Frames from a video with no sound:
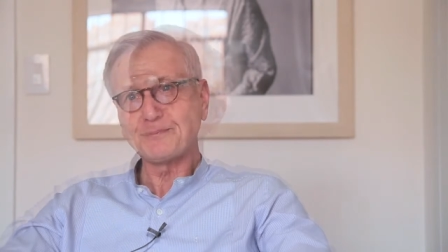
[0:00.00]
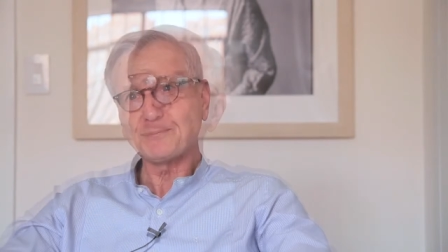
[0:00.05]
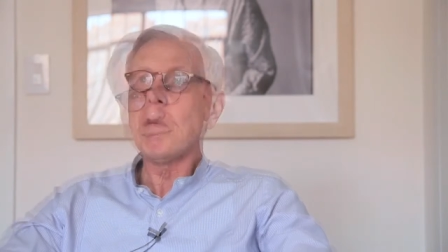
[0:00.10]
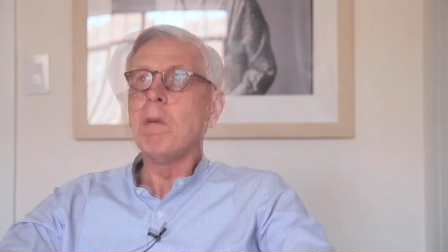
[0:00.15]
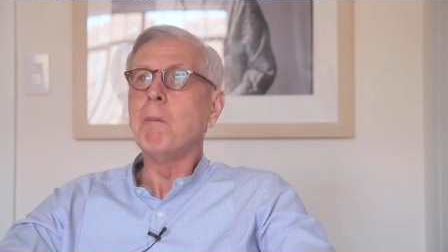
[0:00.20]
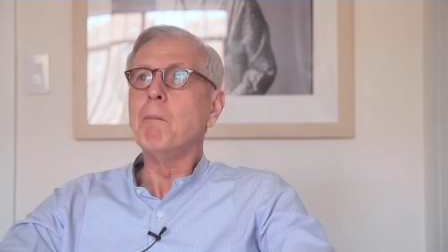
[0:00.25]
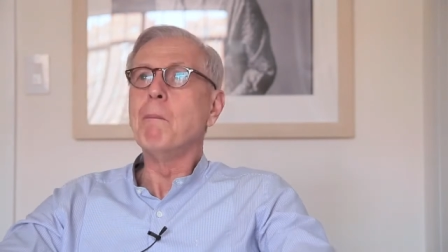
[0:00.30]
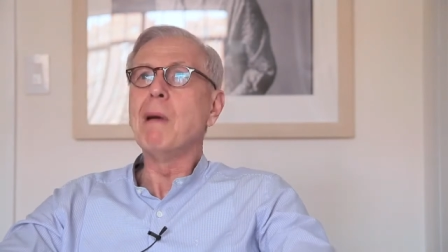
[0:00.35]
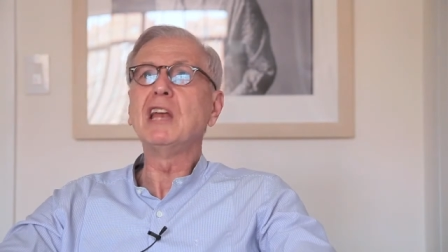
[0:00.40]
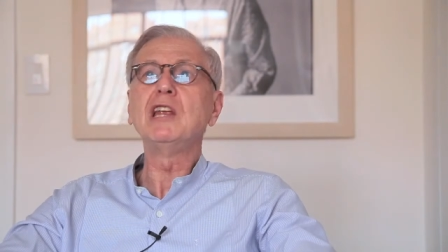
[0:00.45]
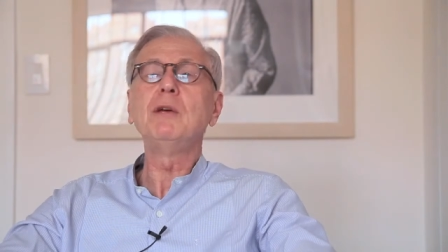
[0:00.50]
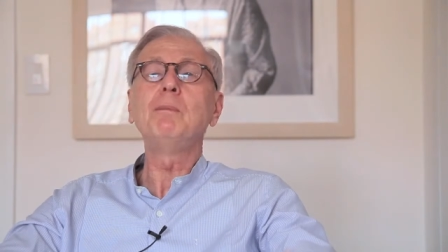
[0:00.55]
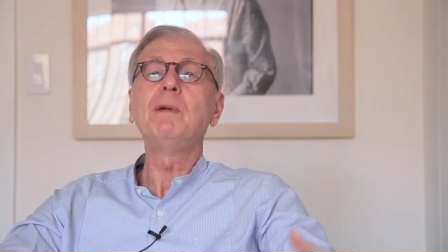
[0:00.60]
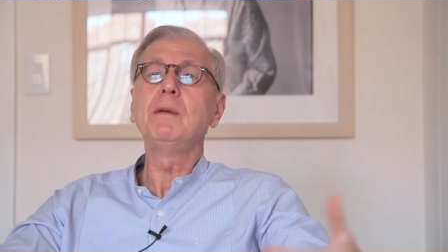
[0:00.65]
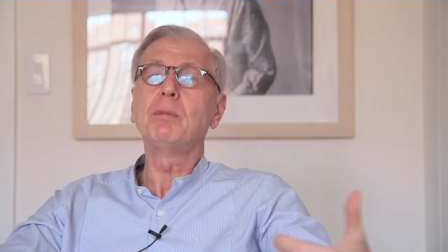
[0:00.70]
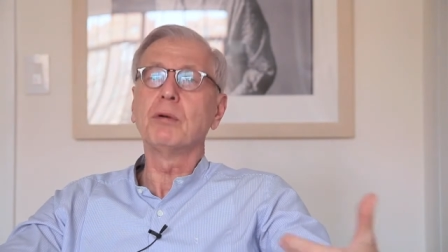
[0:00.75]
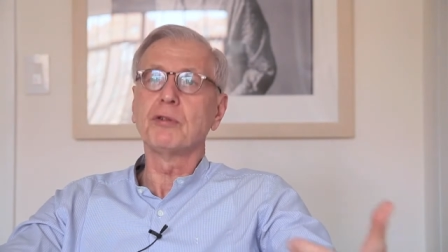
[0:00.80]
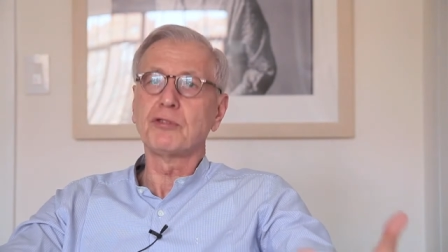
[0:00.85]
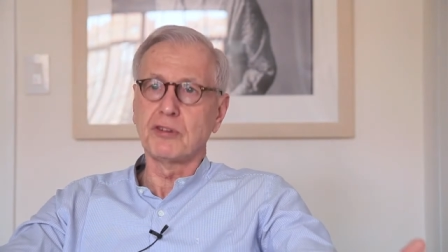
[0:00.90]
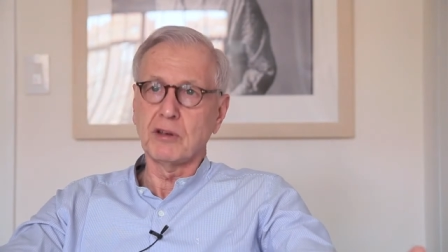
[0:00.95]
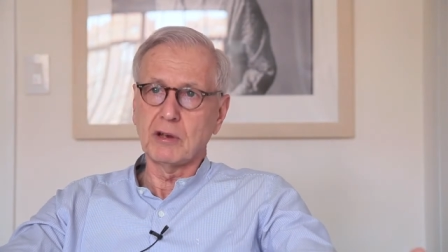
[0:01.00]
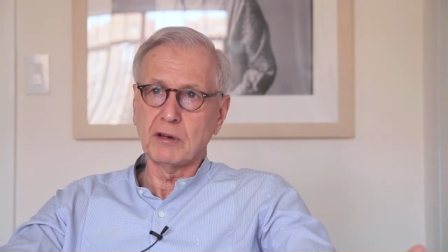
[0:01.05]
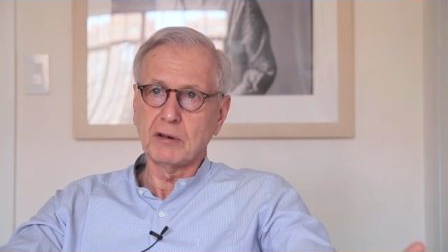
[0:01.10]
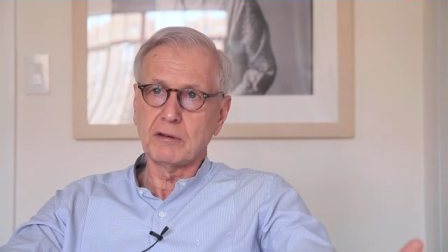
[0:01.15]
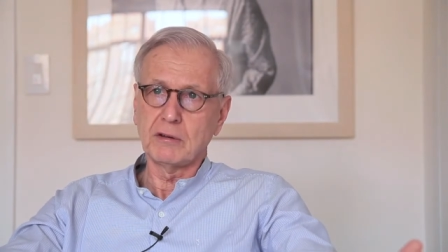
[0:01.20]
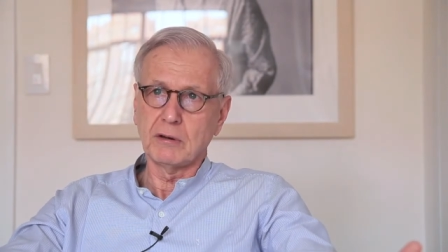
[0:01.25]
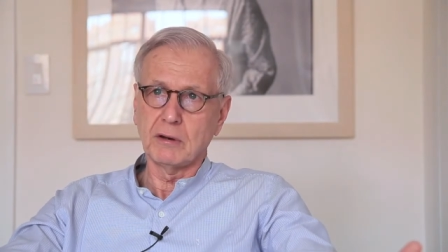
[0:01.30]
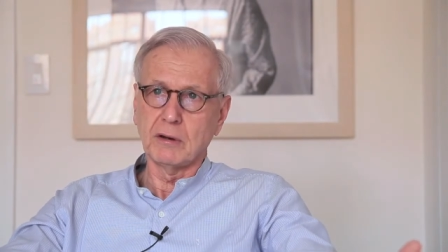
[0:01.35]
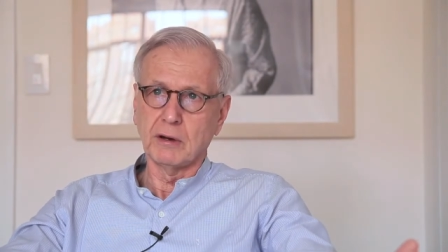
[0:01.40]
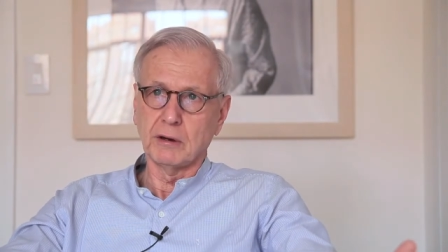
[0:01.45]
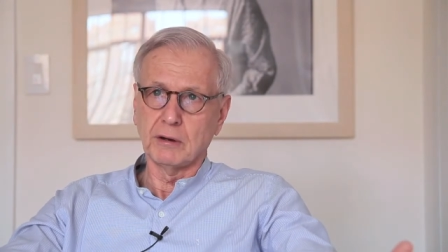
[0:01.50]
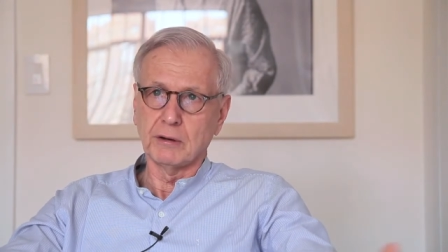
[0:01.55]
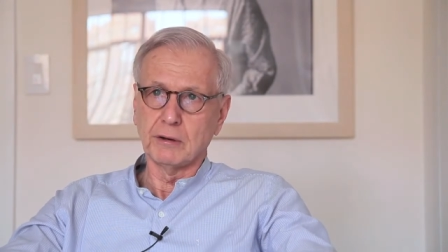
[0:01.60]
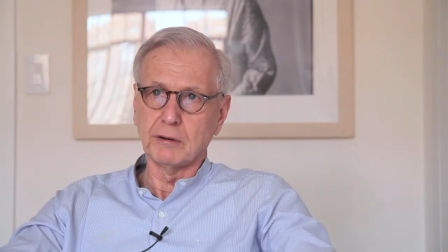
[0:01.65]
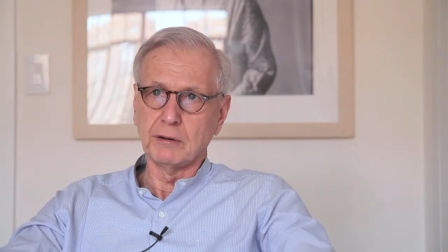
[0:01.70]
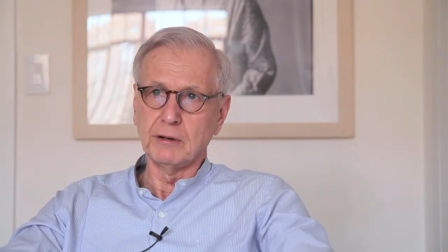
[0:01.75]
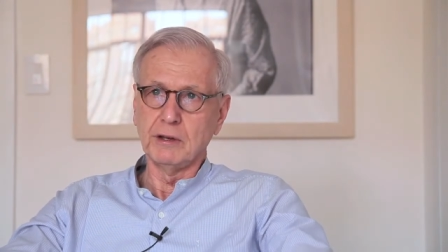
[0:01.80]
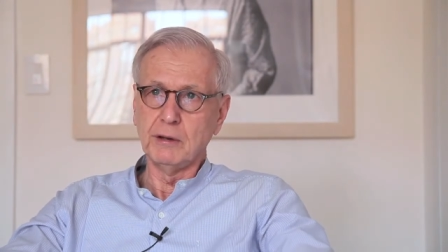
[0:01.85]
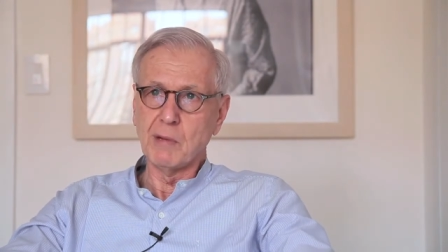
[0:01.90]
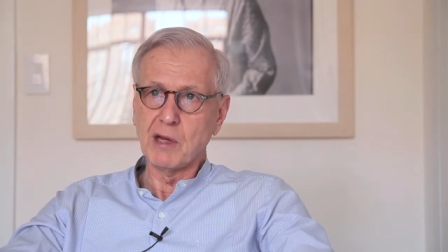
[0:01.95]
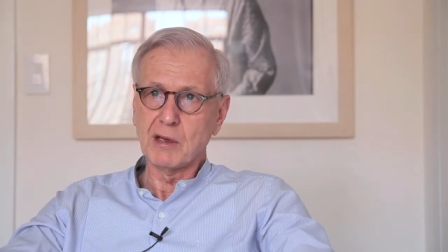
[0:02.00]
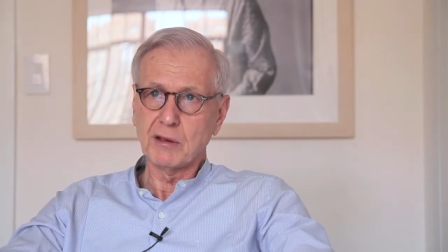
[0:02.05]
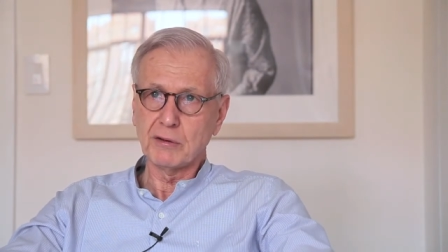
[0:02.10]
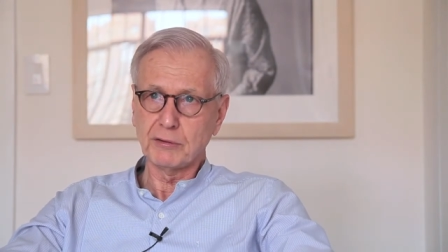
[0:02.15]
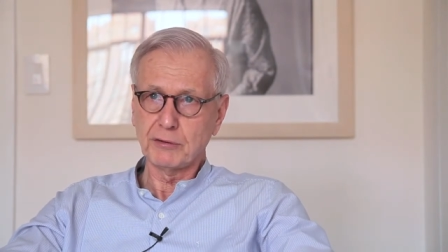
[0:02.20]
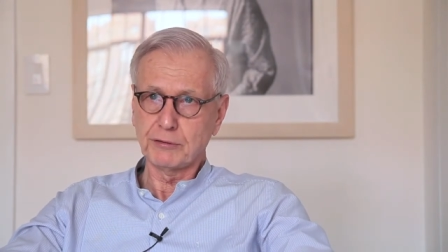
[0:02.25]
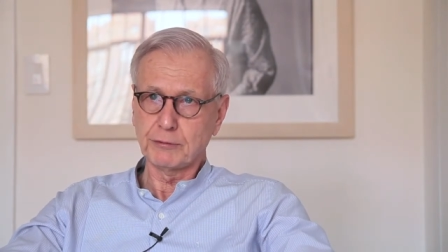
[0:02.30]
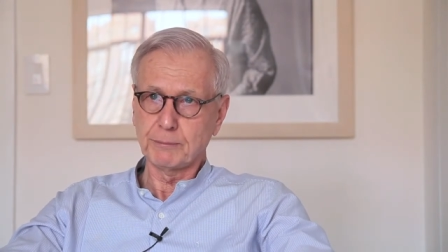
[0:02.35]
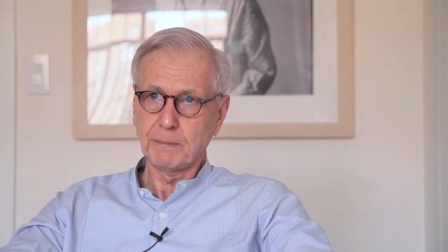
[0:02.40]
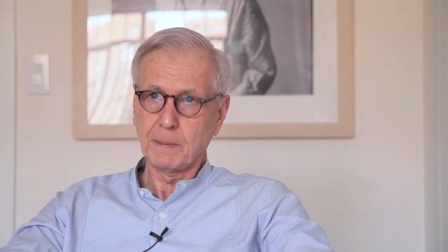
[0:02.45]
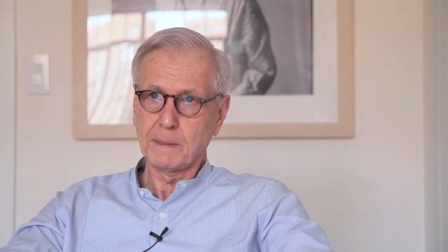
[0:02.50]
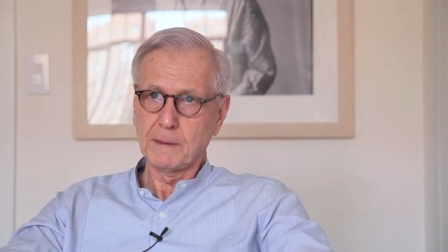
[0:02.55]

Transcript: Many people sent emails